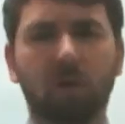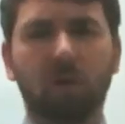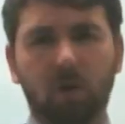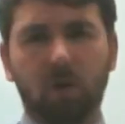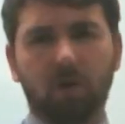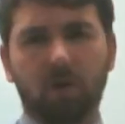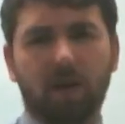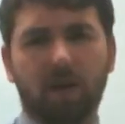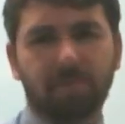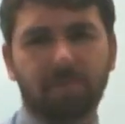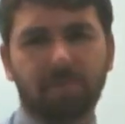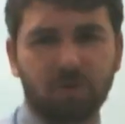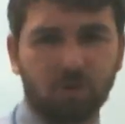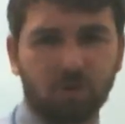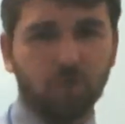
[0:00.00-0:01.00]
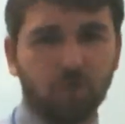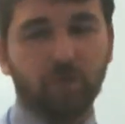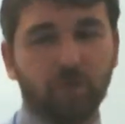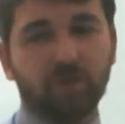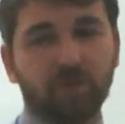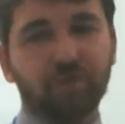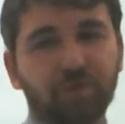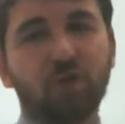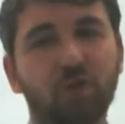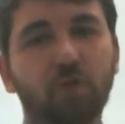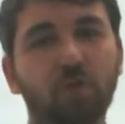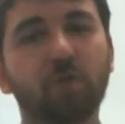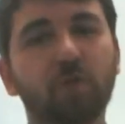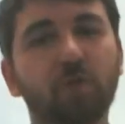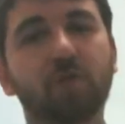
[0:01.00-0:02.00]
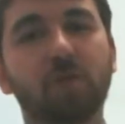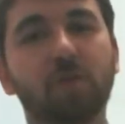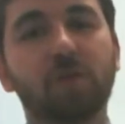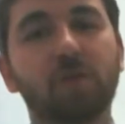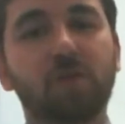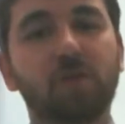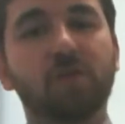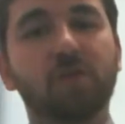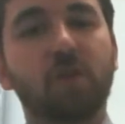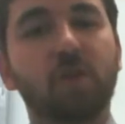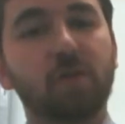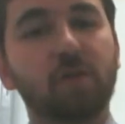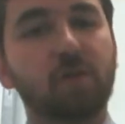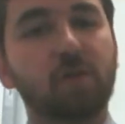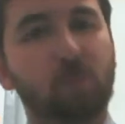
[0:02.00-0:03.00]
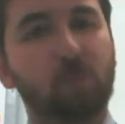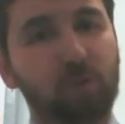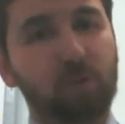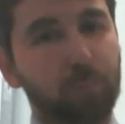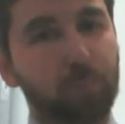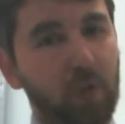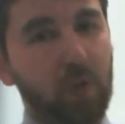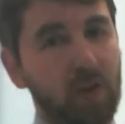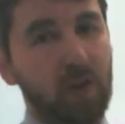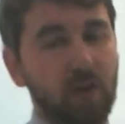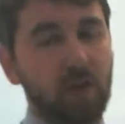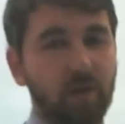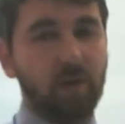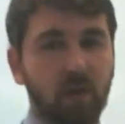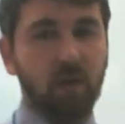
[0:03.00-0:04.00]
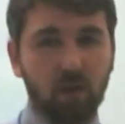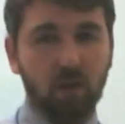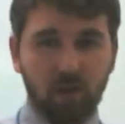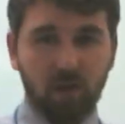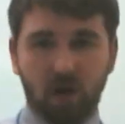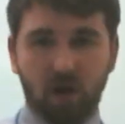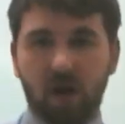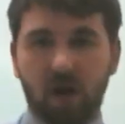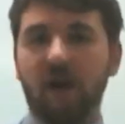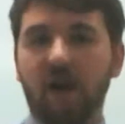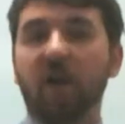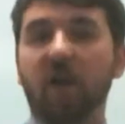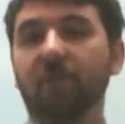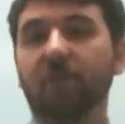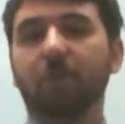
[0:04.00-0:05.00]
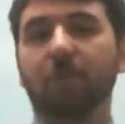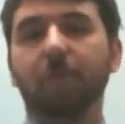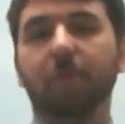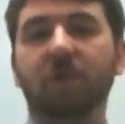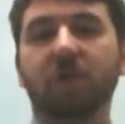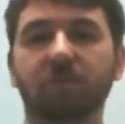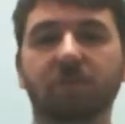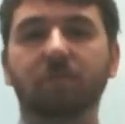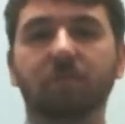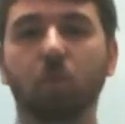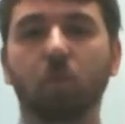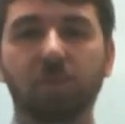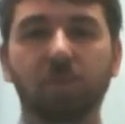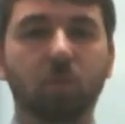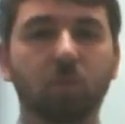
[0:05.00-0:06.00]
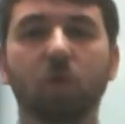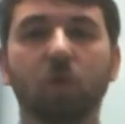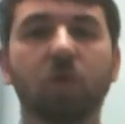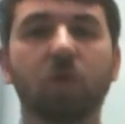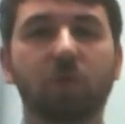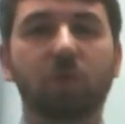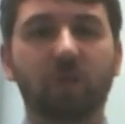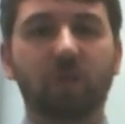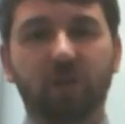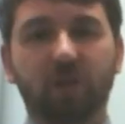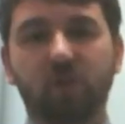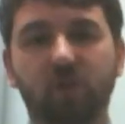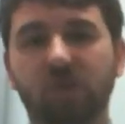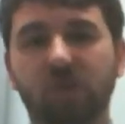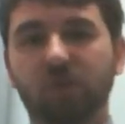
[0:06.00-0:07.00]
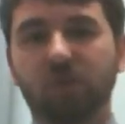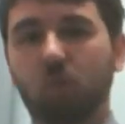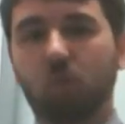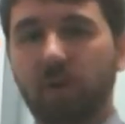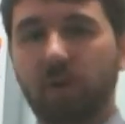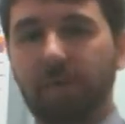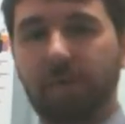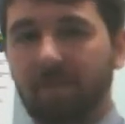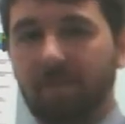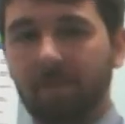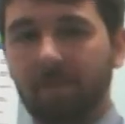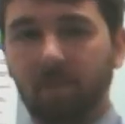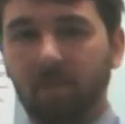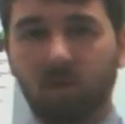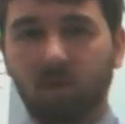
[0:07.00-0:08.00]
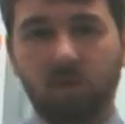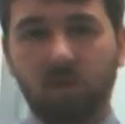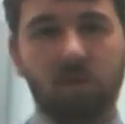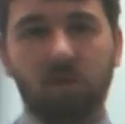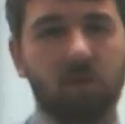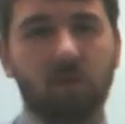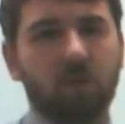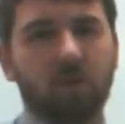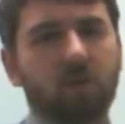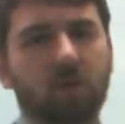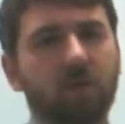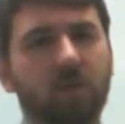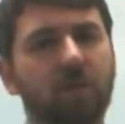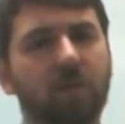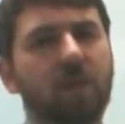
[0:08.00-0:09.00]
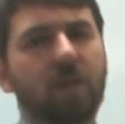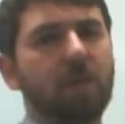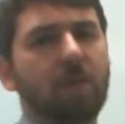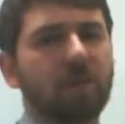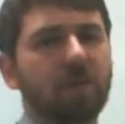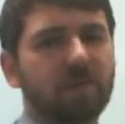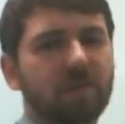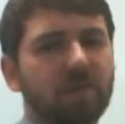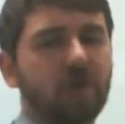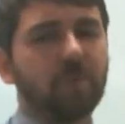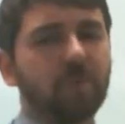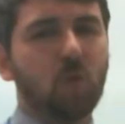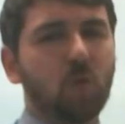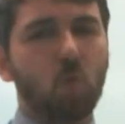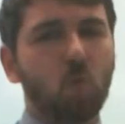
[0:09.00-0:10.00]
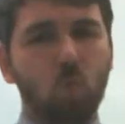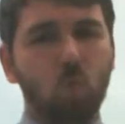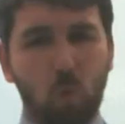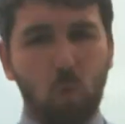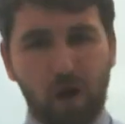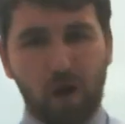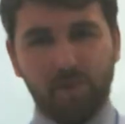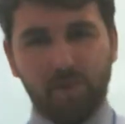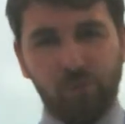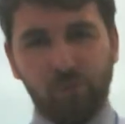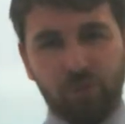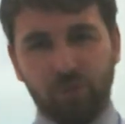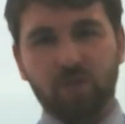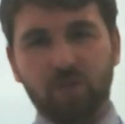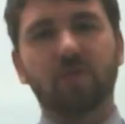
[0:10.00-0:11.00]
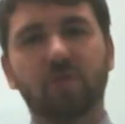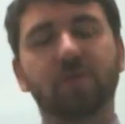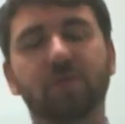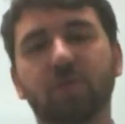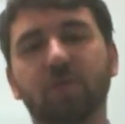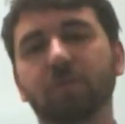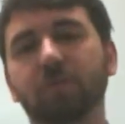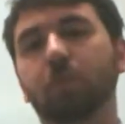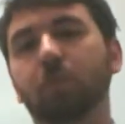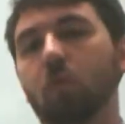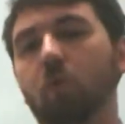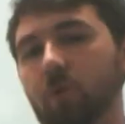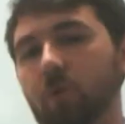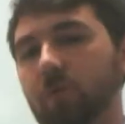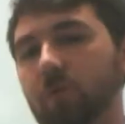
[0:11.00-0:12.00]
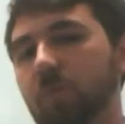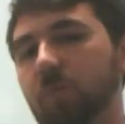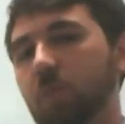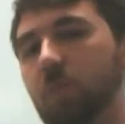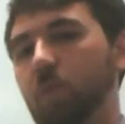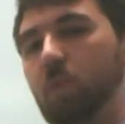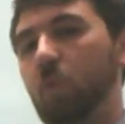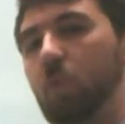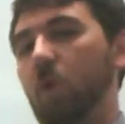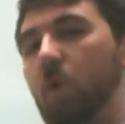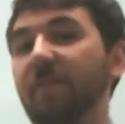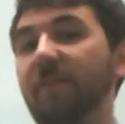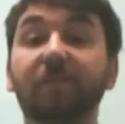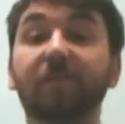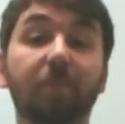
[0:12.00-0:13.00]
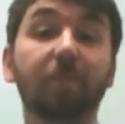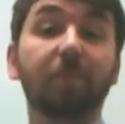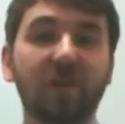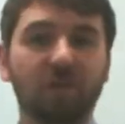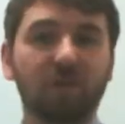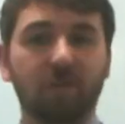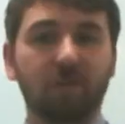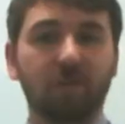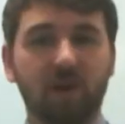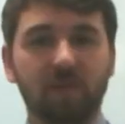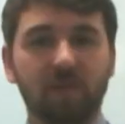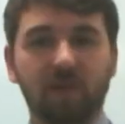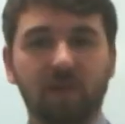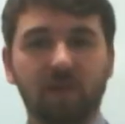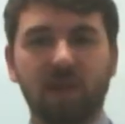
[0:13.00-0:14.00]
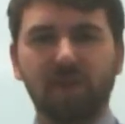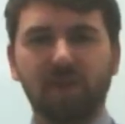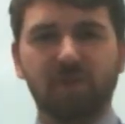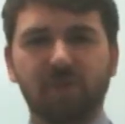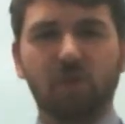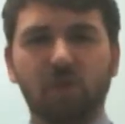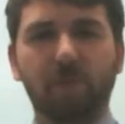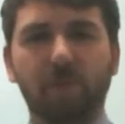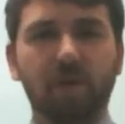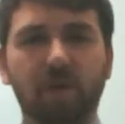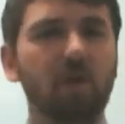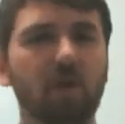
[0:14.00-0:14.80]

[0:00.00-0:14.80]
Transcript: Alright, so this video should start to explain ion formation. We've been working with electrons quite a bit. Now we're going to talk about why those electrons are important. I mentioned that they kind of determine